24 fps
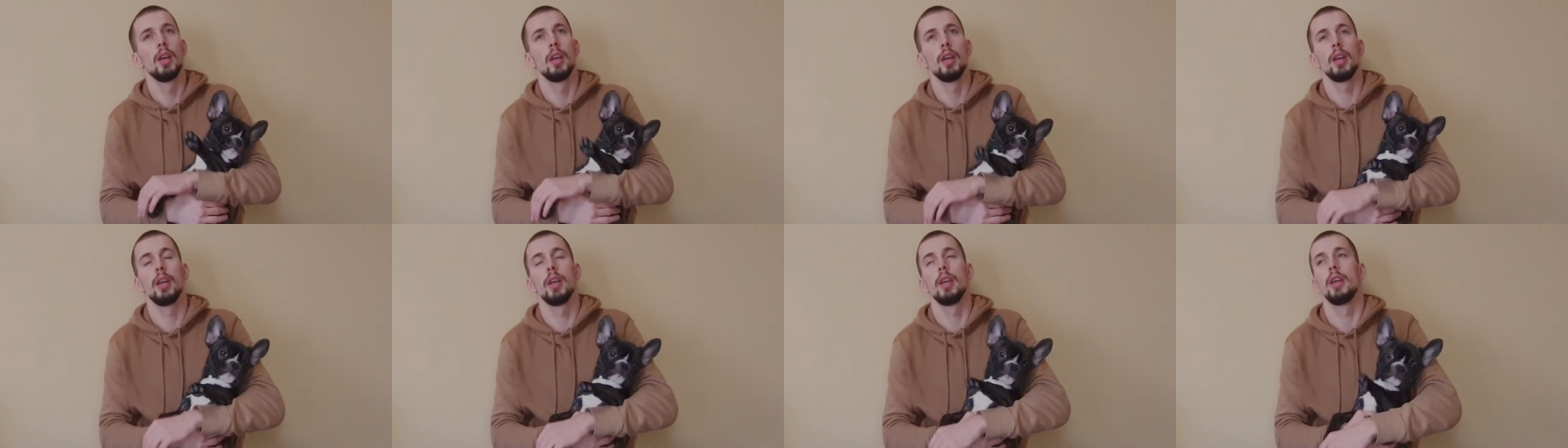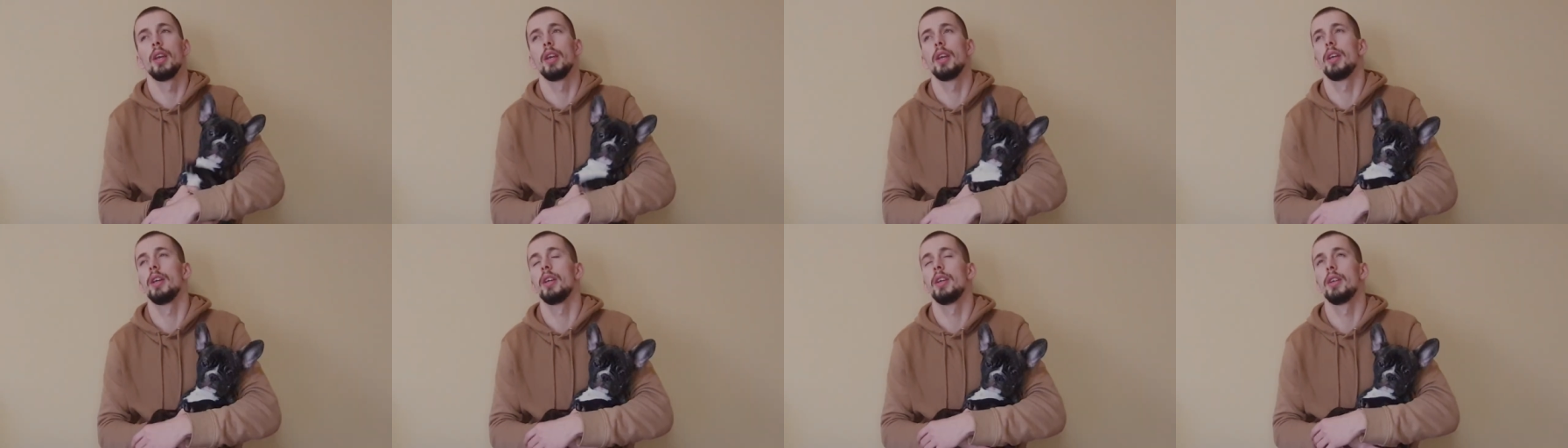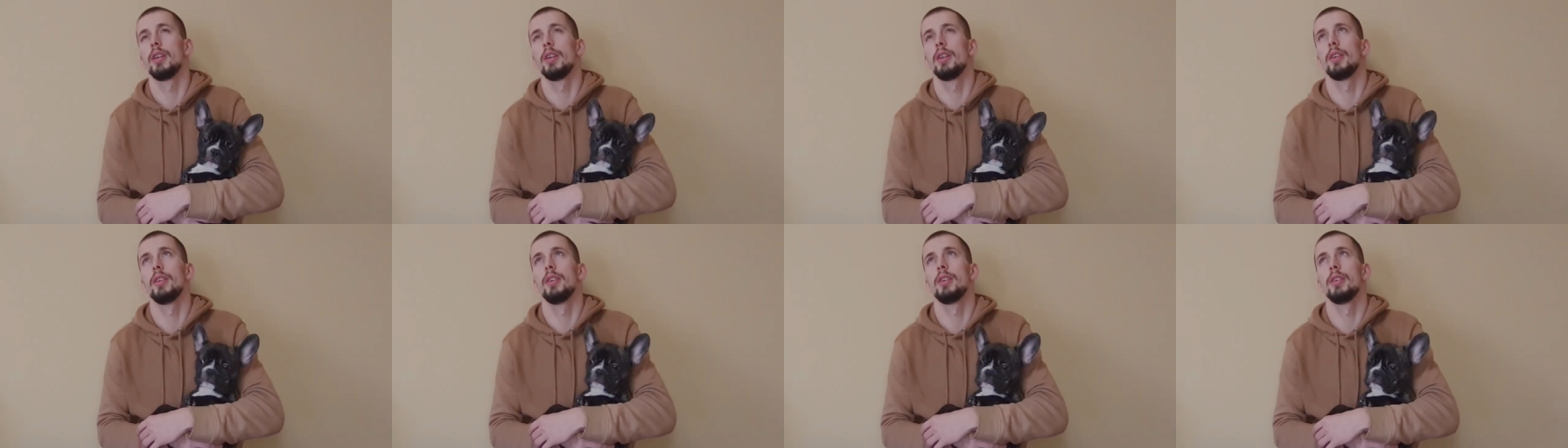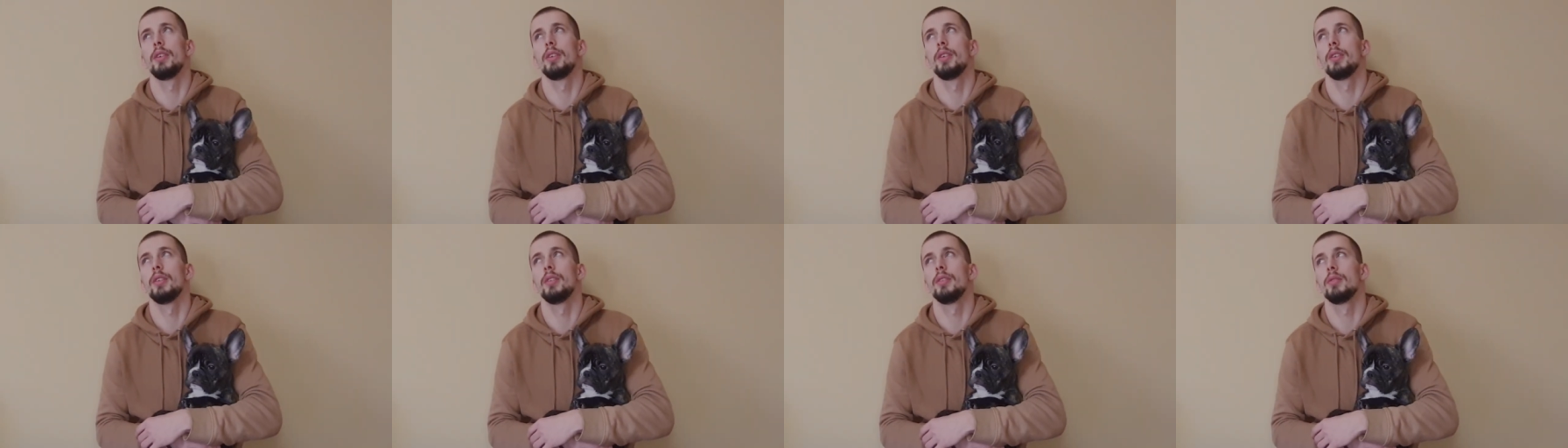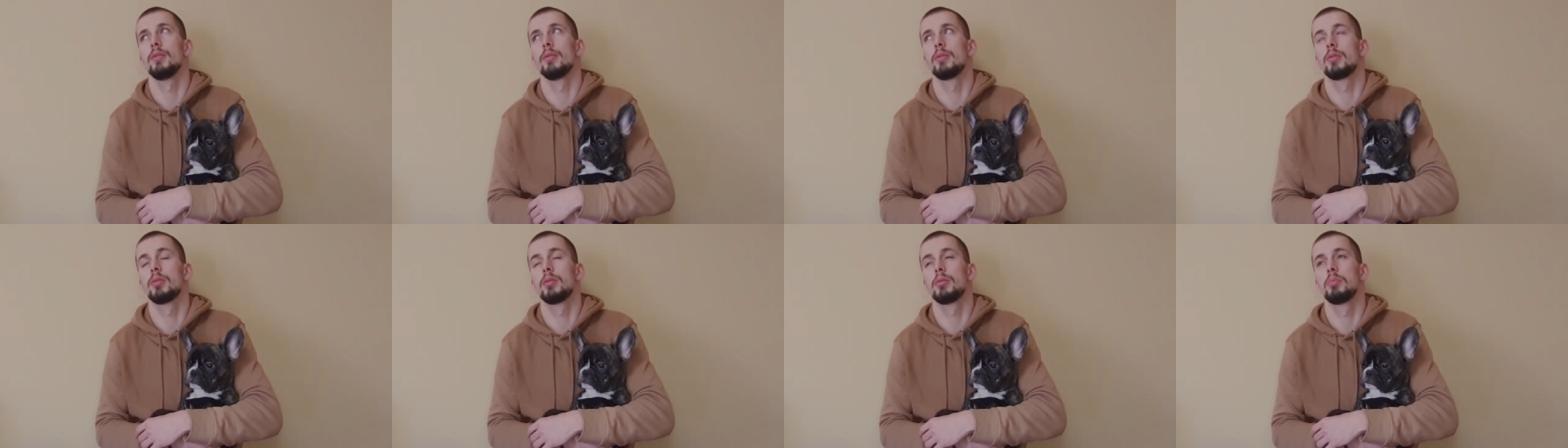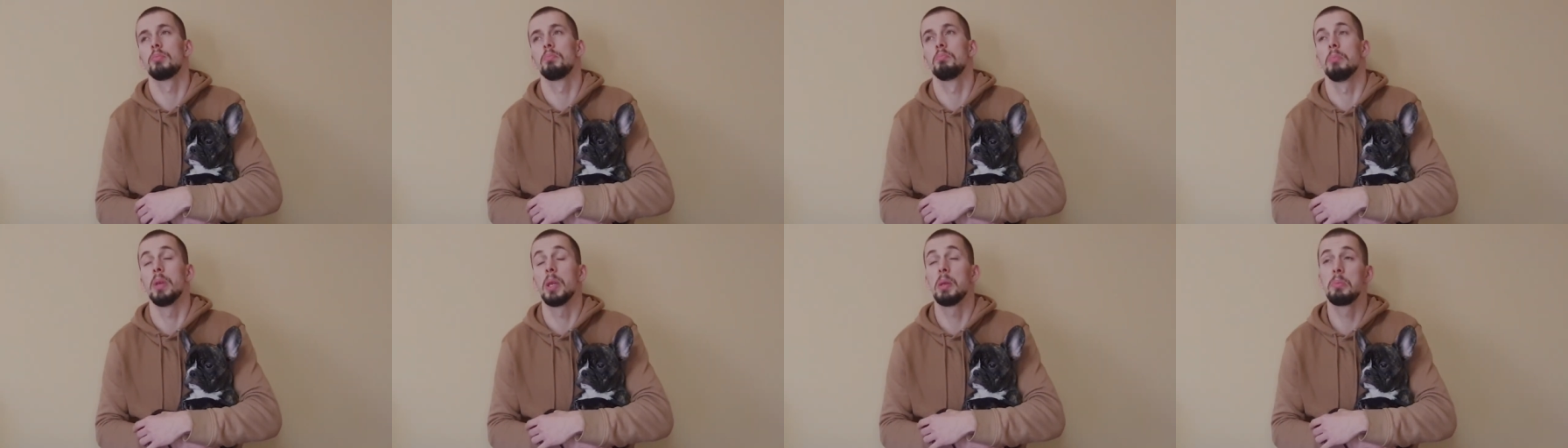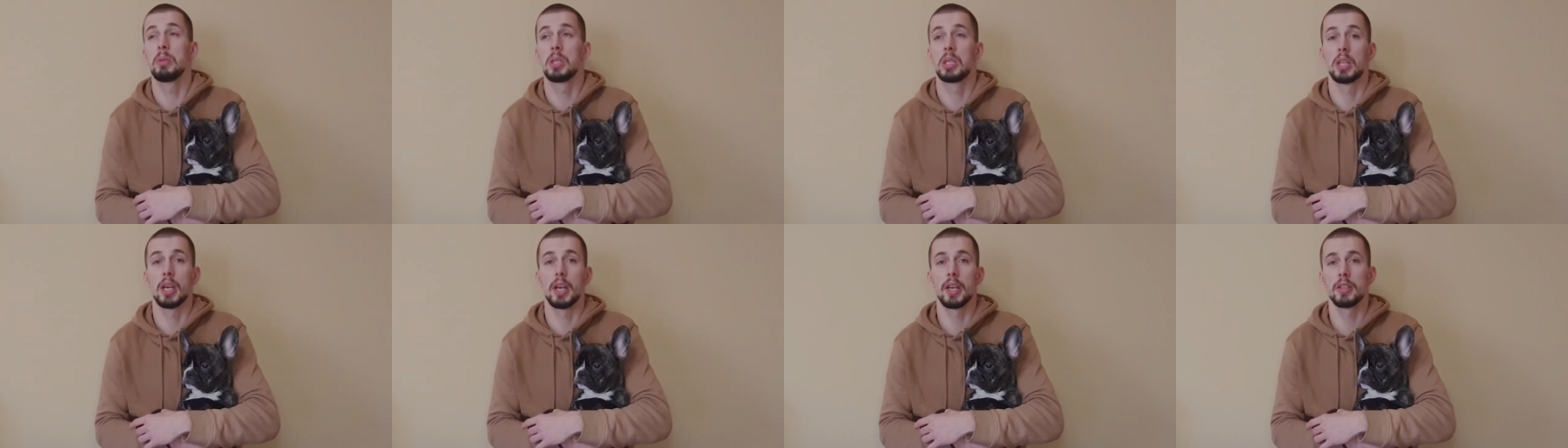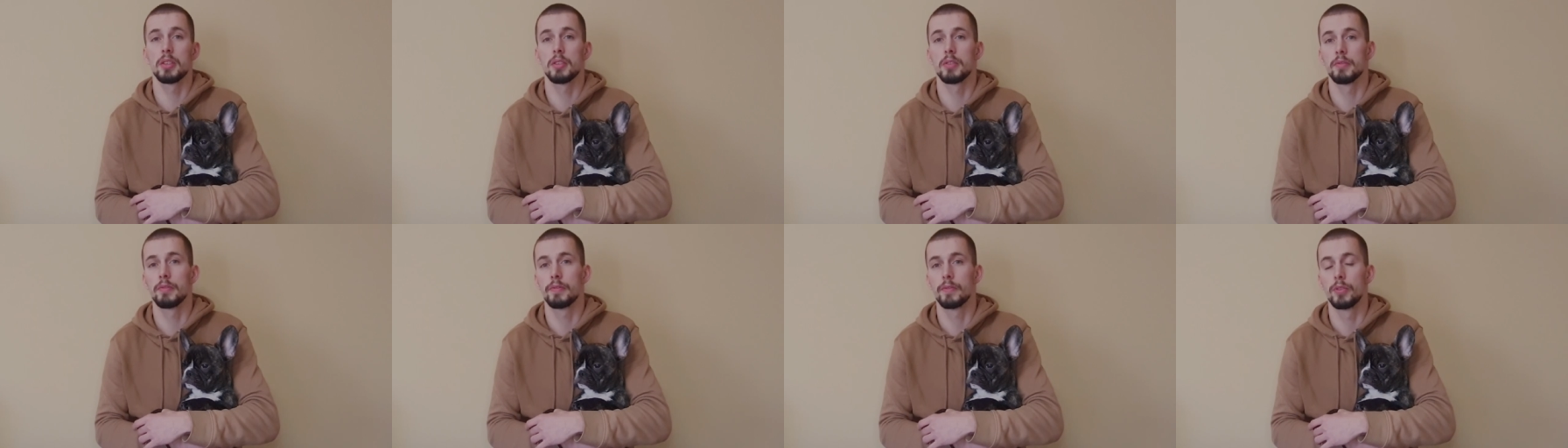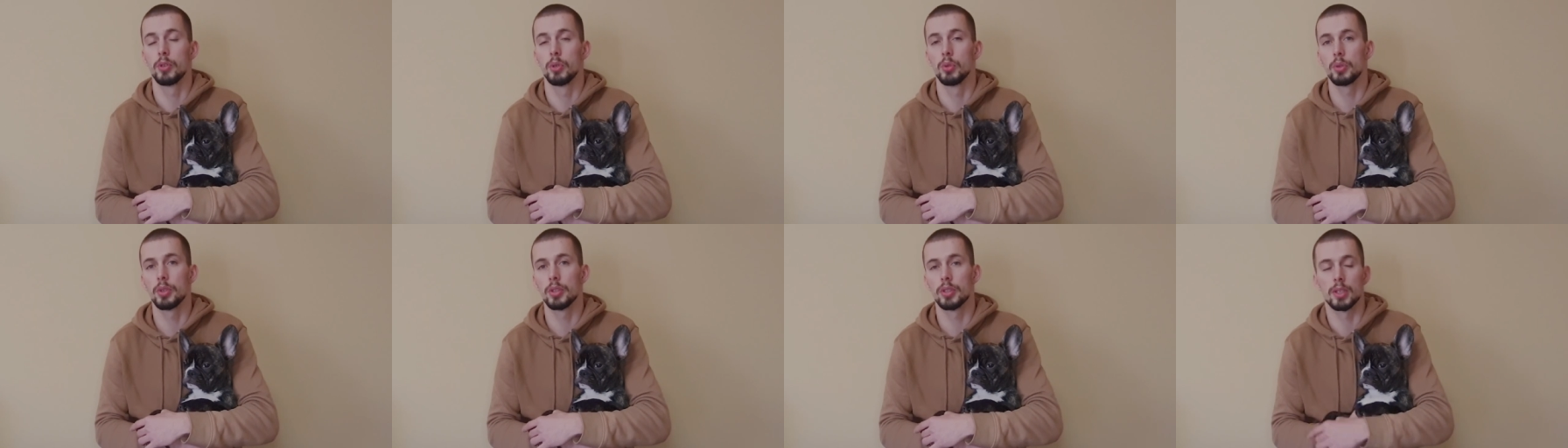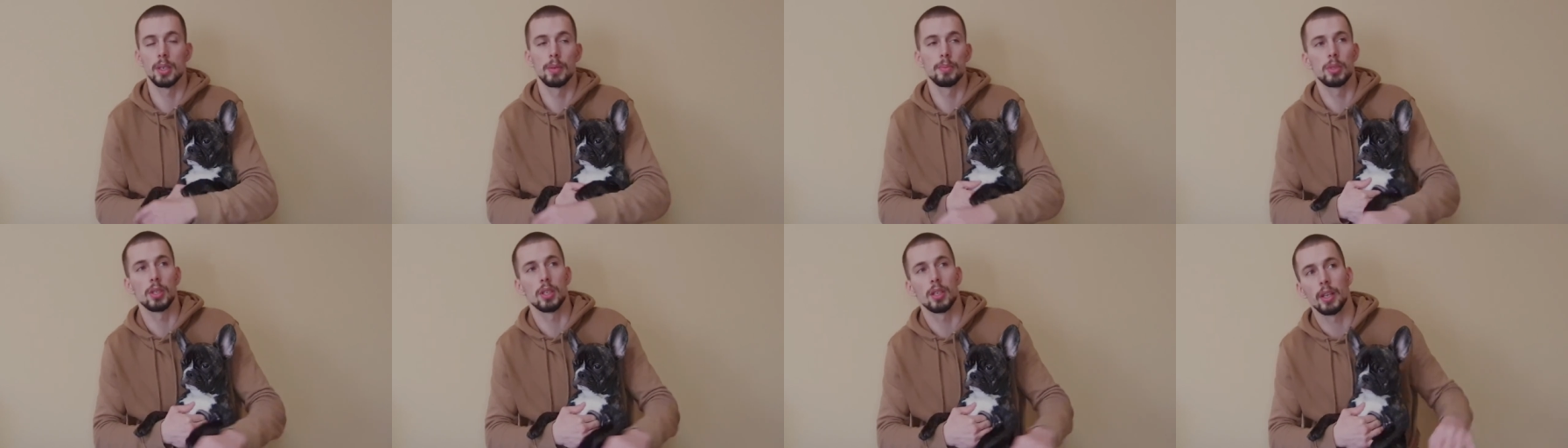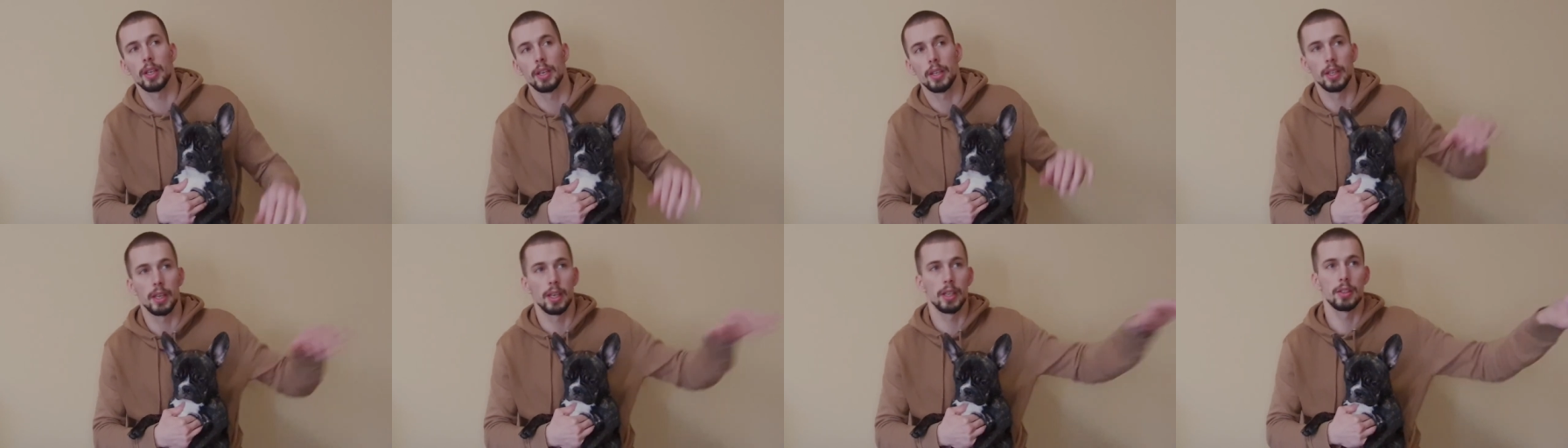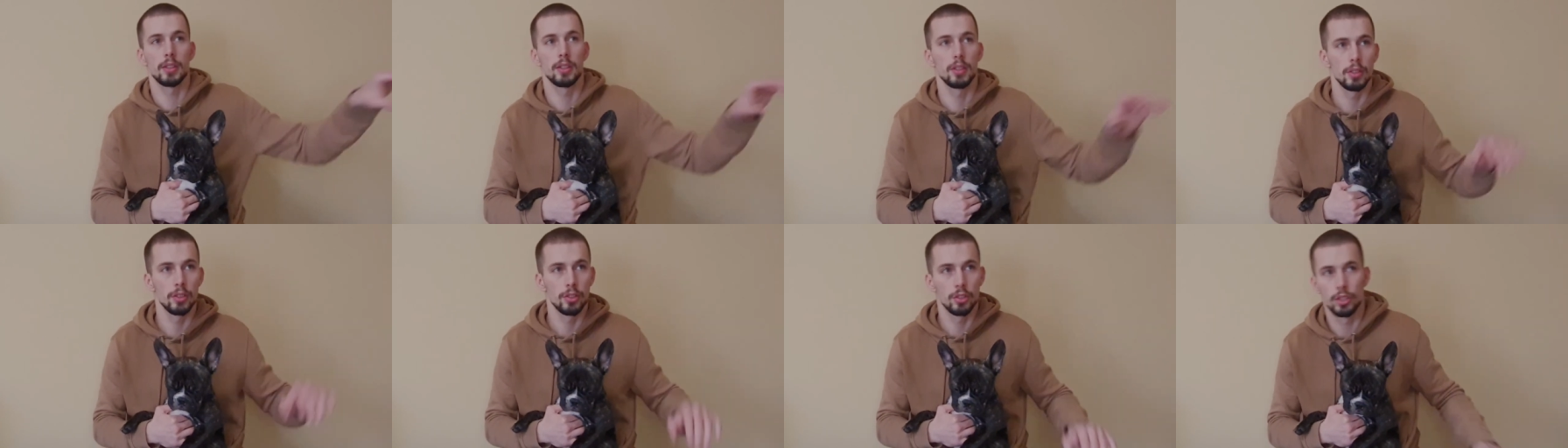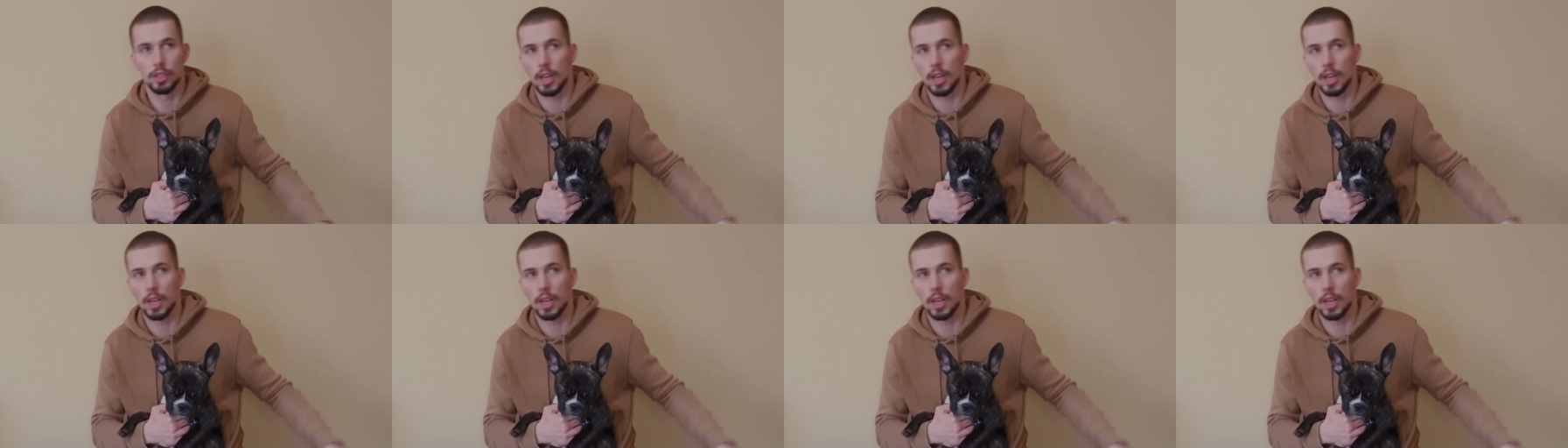and maybe Tyson Fury, something like that.